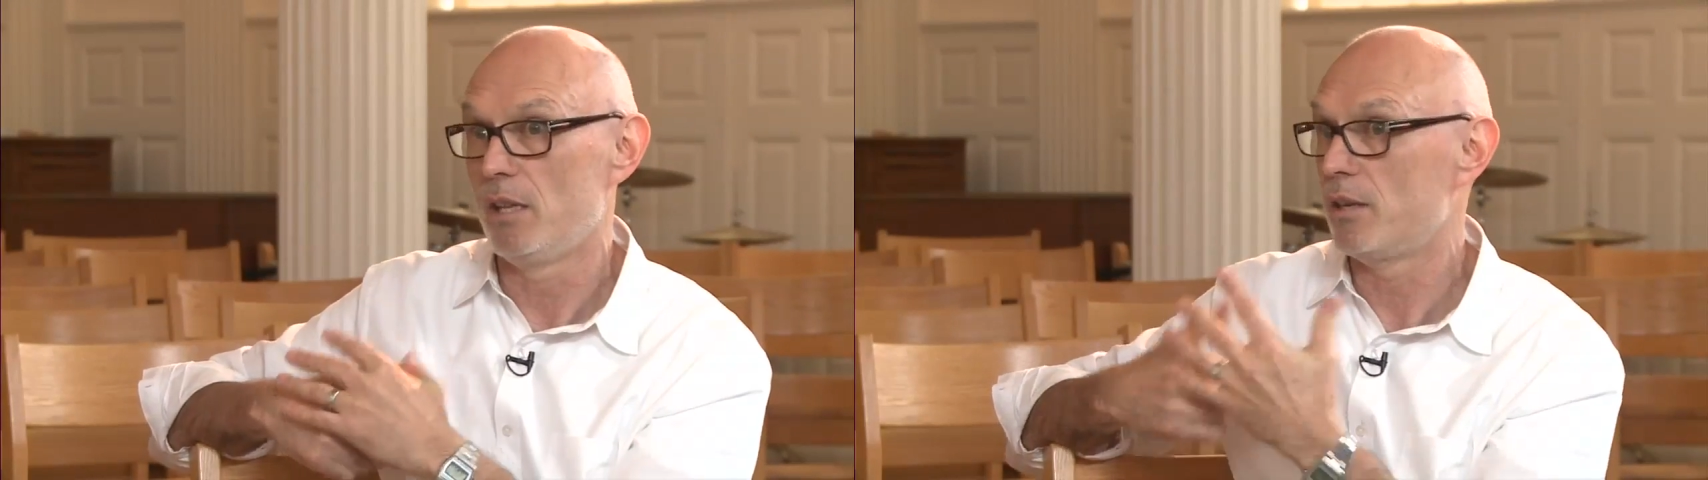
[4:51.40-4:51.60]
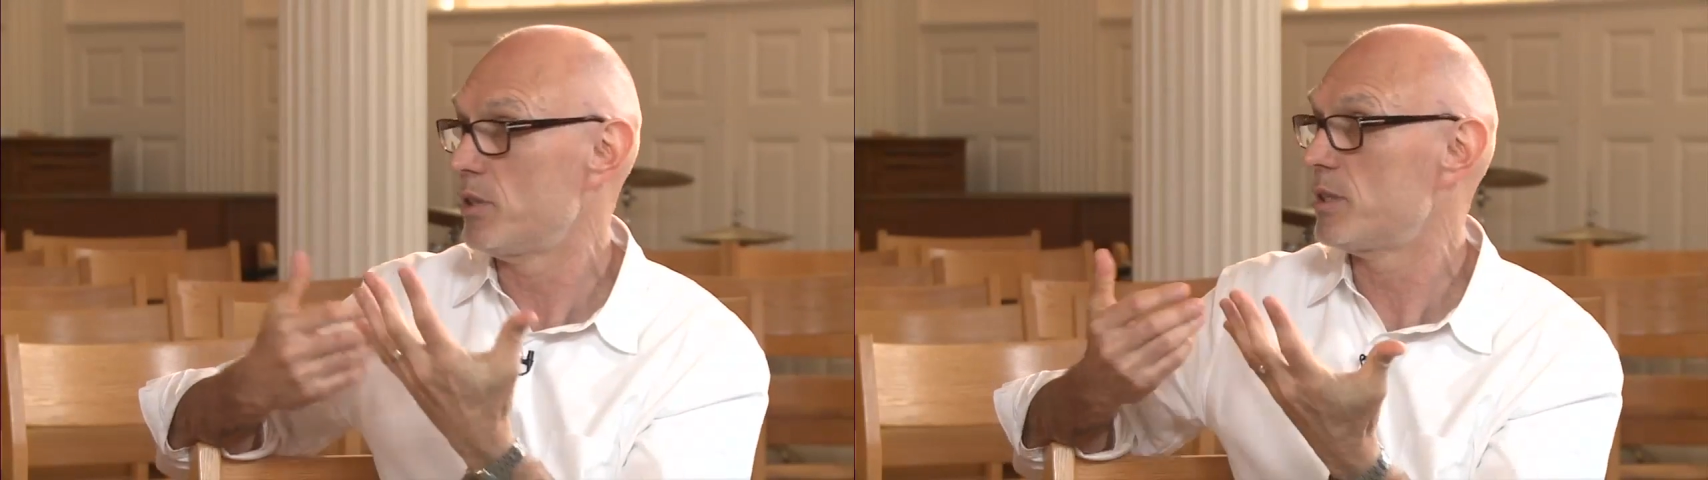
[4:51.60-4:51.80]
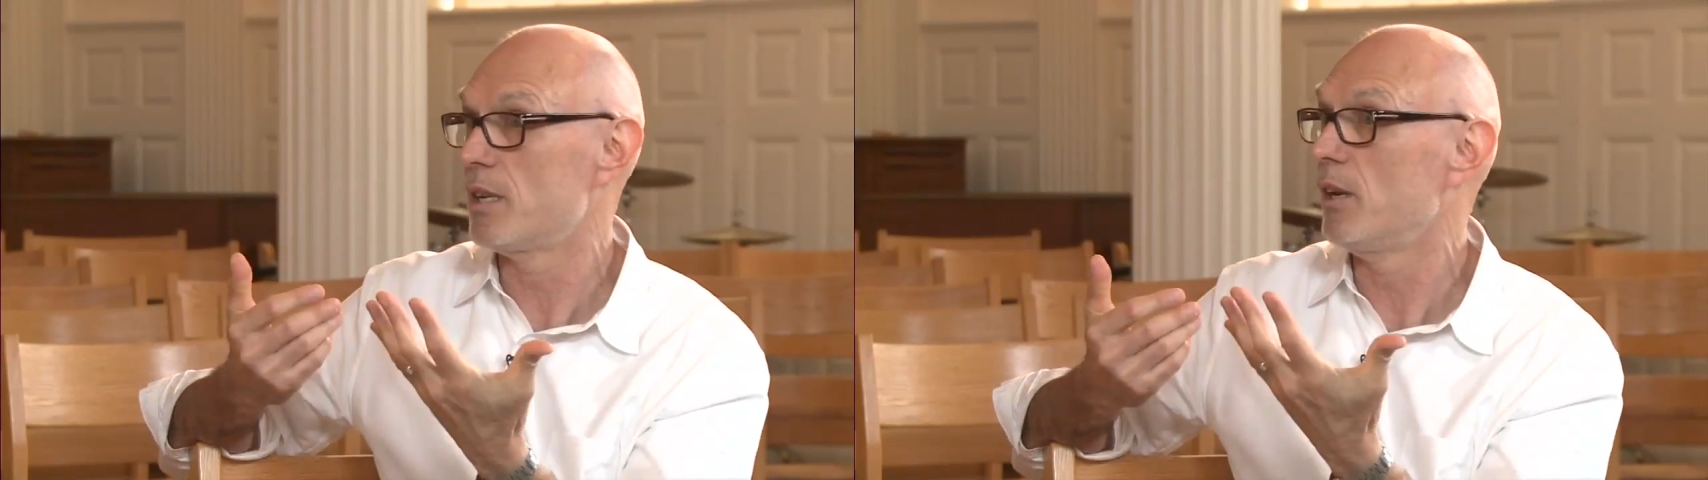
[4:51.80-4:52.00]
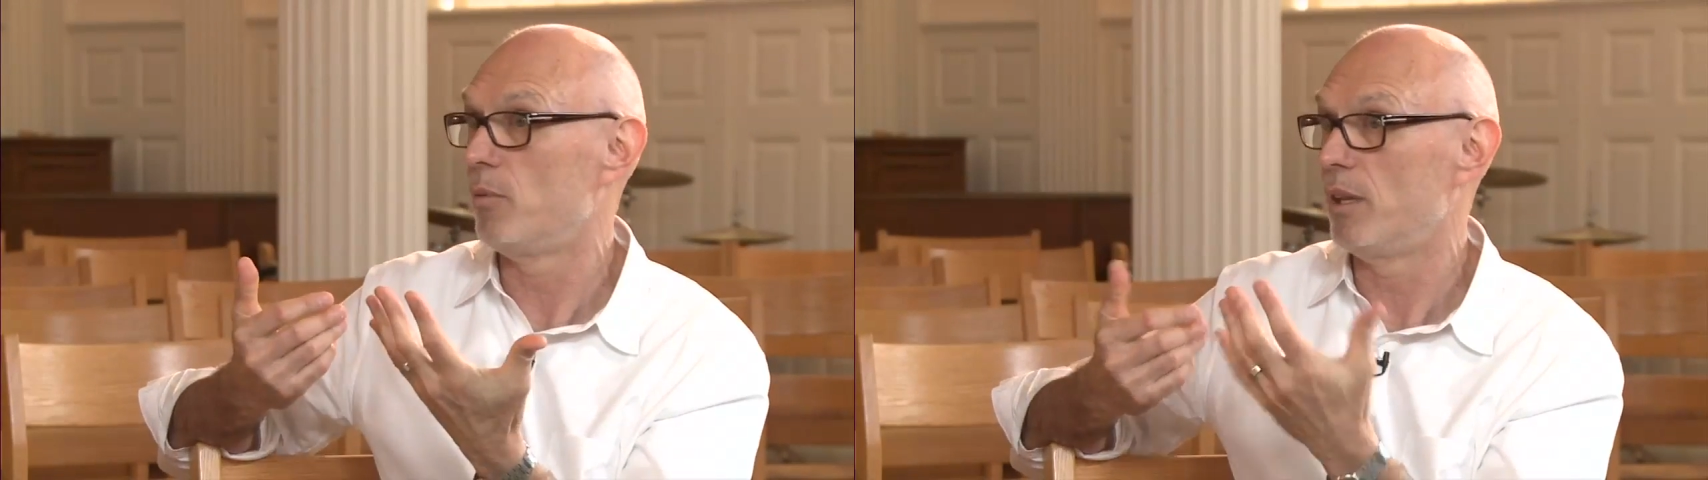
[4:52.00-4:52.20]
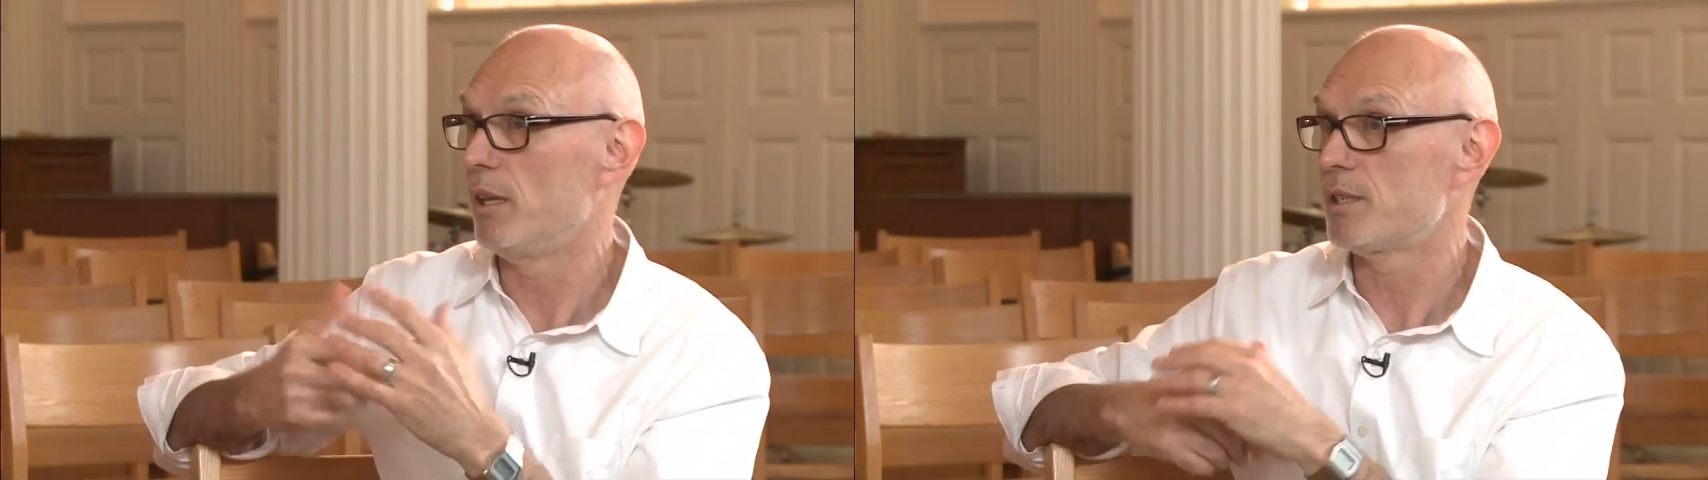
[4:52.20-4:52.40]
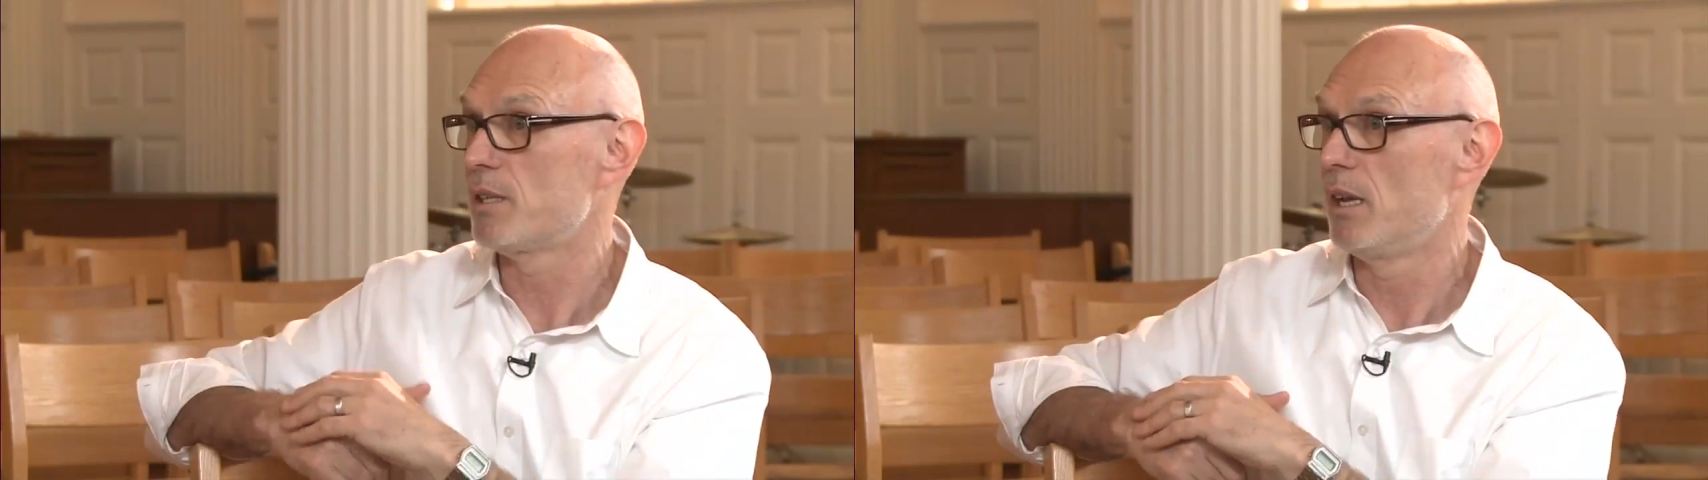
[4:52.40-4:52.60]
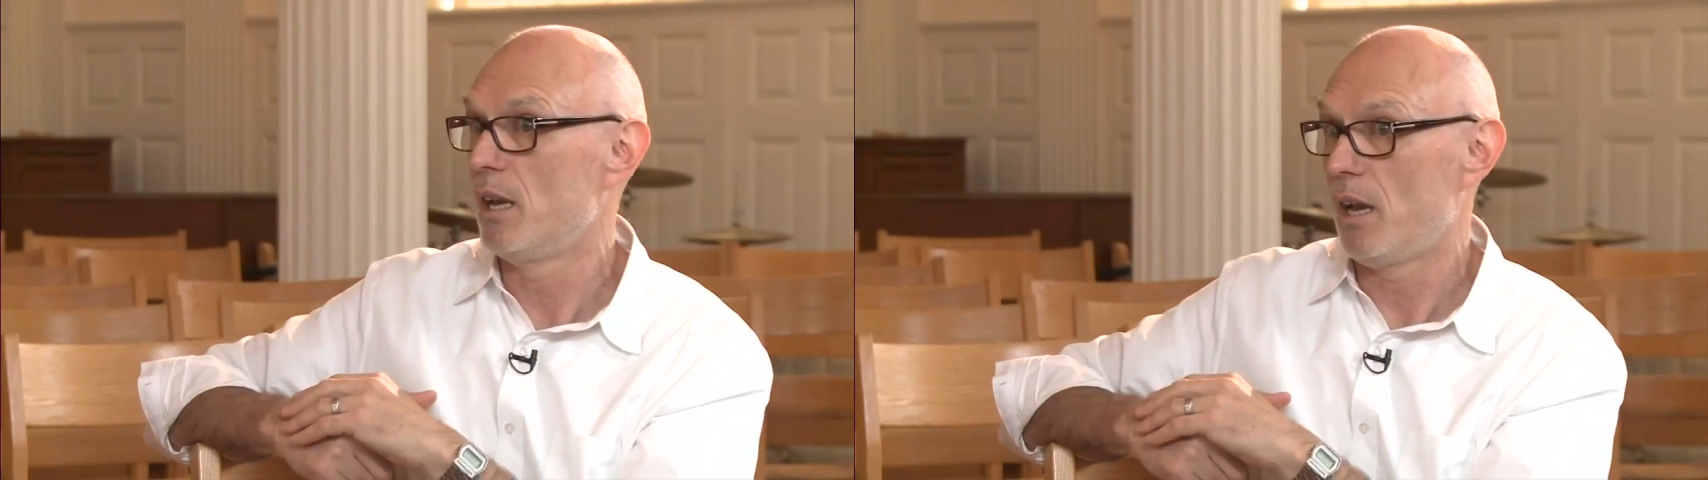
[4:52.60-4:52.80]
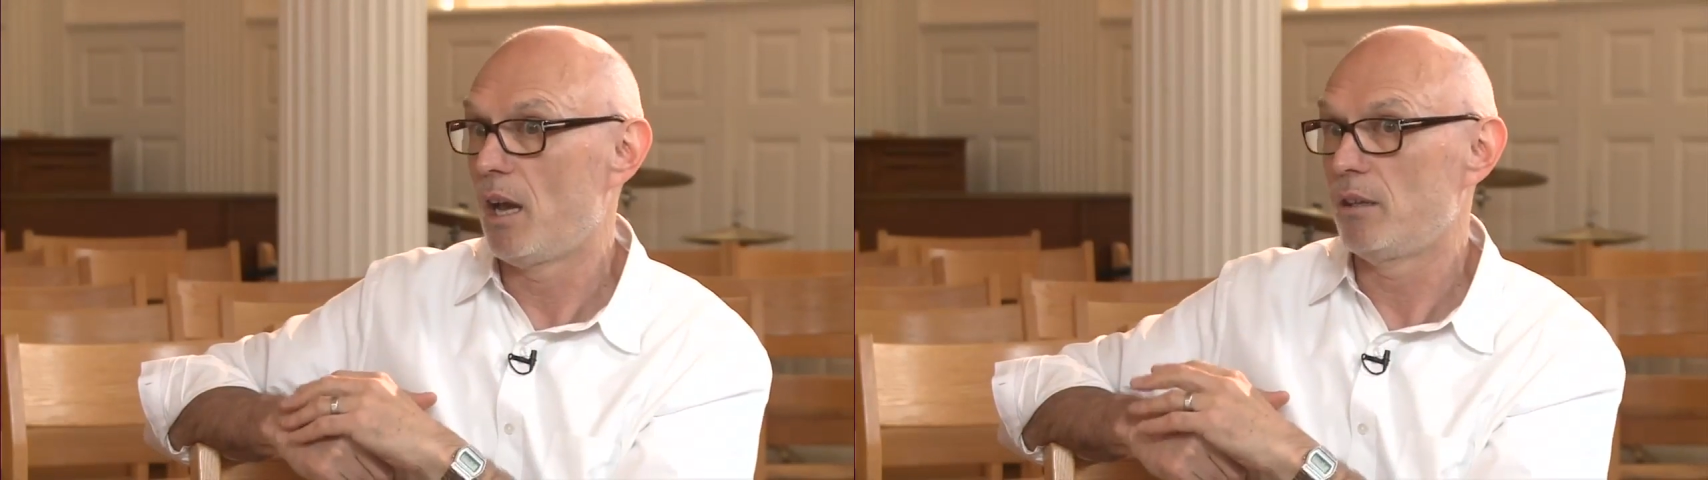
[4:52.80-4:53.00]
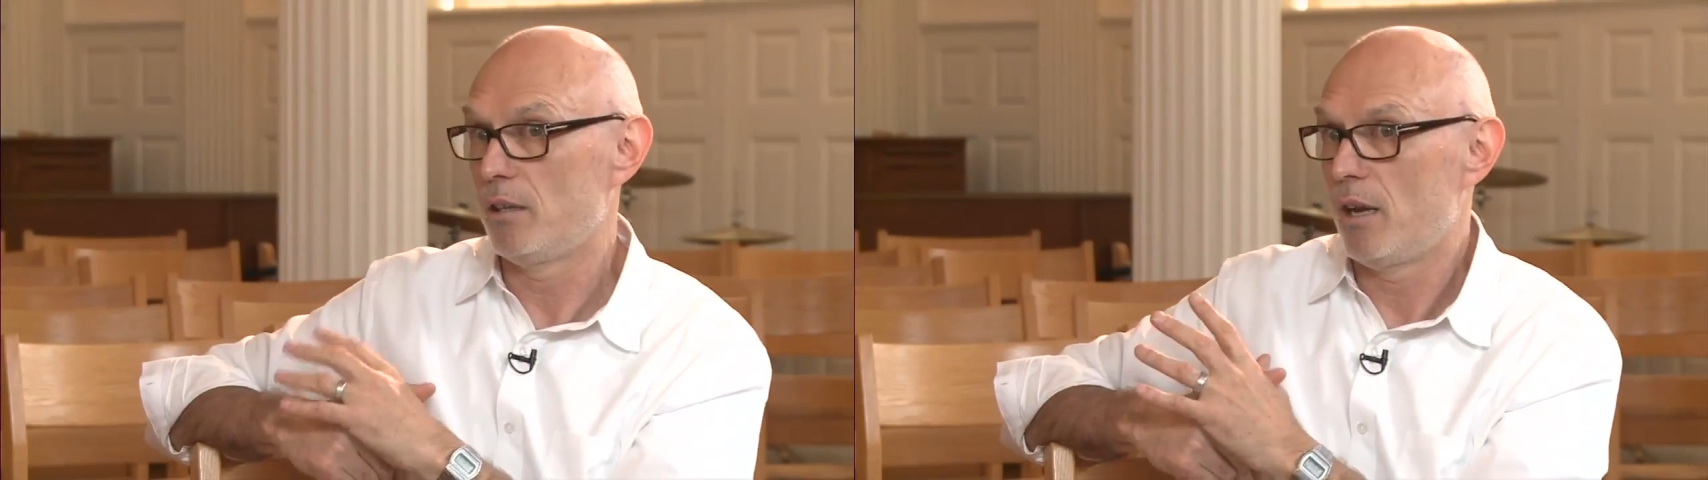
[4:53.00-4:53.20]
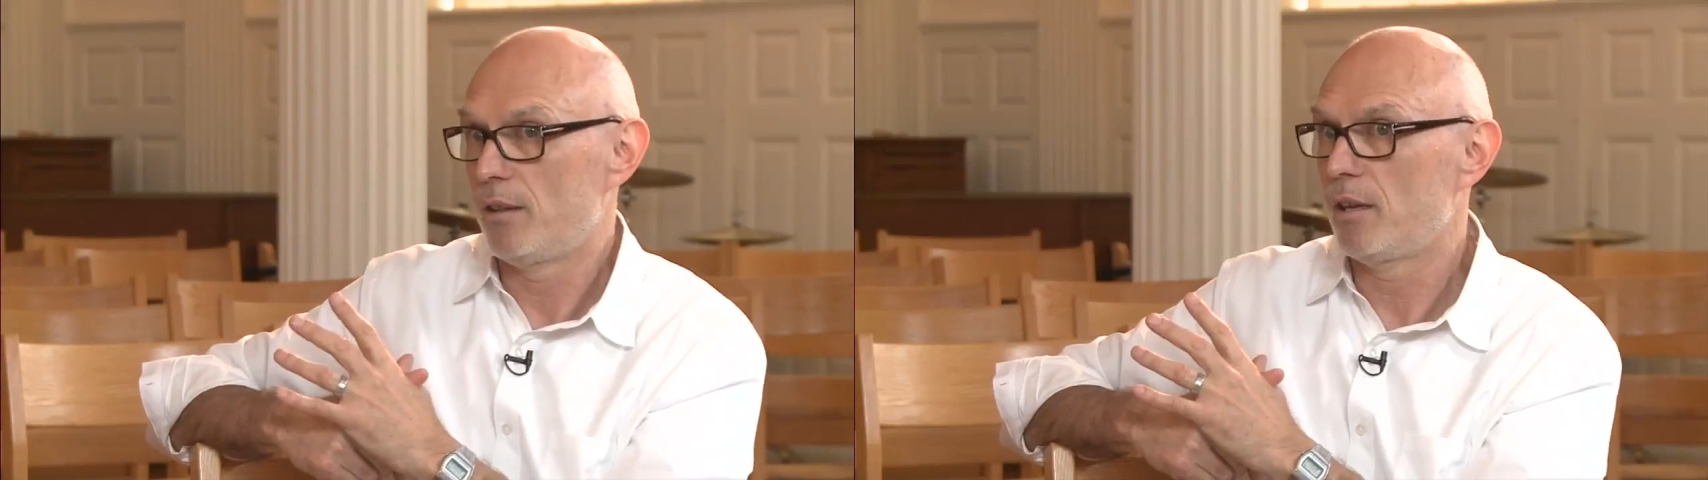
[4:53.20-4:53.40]
They're still with us, and
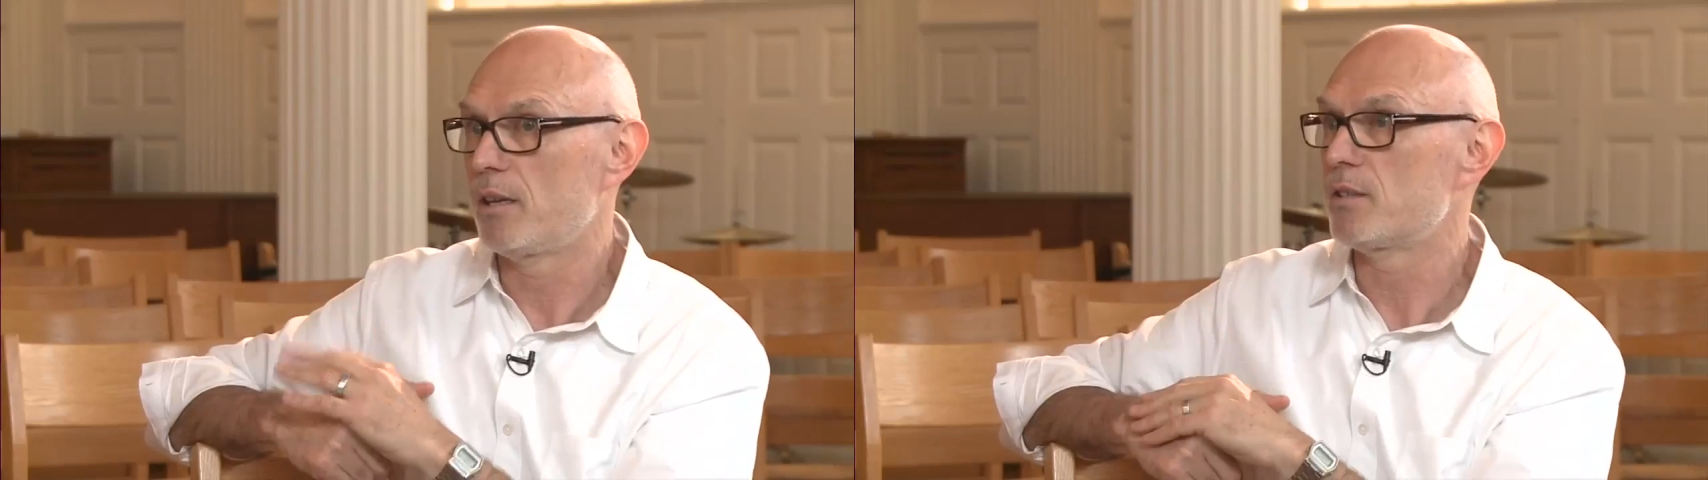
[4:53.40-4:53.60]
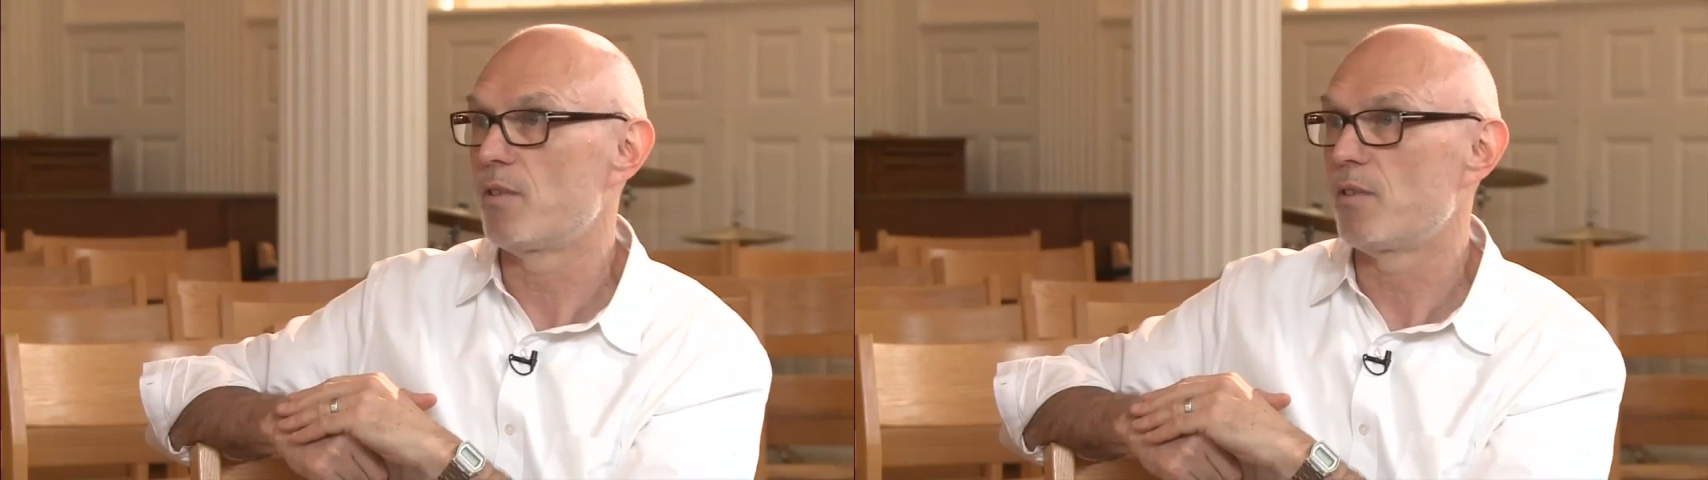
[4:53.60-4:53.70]
that I think it's